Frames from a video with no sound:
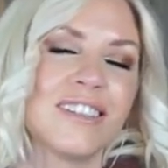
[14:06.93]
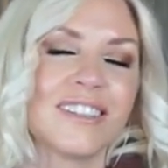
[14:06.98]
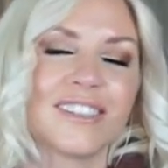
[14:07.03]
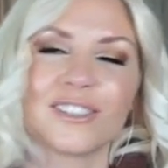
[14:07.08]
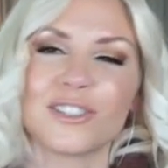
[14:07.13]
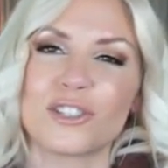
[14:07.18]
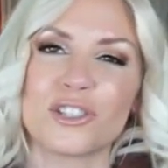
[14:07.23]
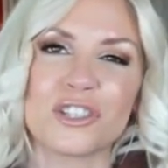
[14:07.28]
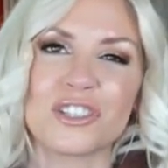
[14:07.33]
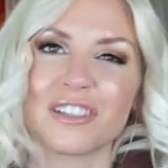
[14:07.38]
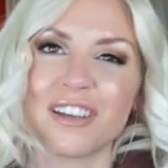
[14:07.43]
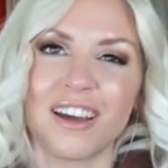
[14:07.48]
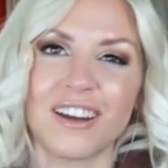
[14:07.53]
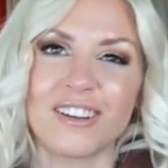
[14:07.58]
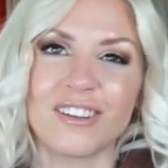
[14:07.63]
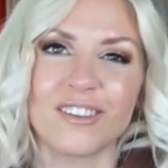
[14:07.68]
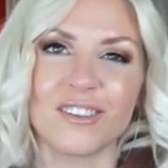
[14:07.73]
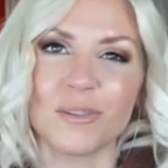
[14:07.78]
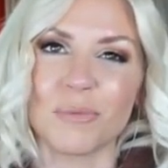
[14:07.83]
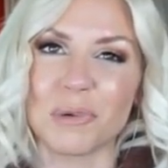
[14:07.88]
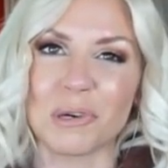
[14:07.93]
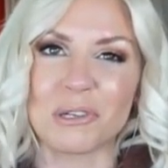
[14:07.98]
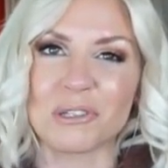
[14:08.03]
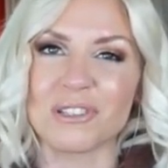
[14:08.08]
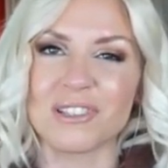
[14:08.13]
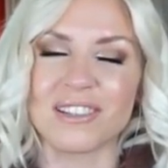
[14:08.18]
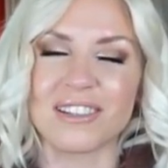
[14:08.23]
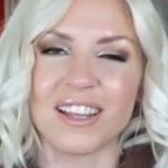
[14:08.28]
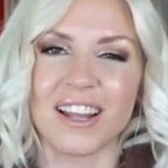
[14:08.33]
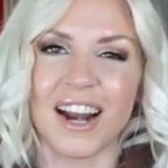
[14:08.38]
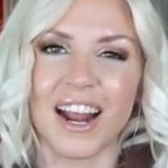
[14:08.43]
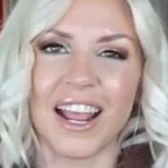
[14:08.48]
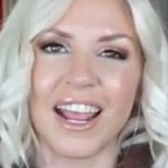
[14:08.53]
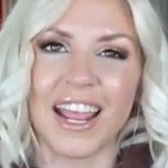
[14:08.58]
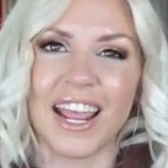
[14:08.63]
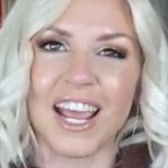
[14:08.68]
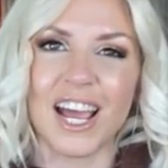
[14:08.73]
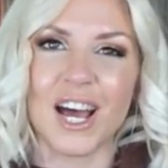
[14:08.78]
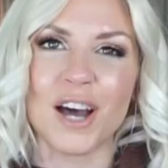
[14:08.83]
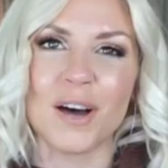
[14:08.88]
it's just kind of the person that I
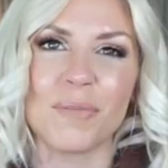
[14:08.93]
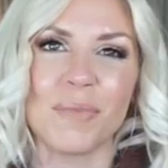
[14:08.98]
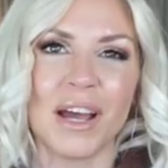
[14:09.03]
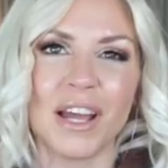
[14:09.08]
am.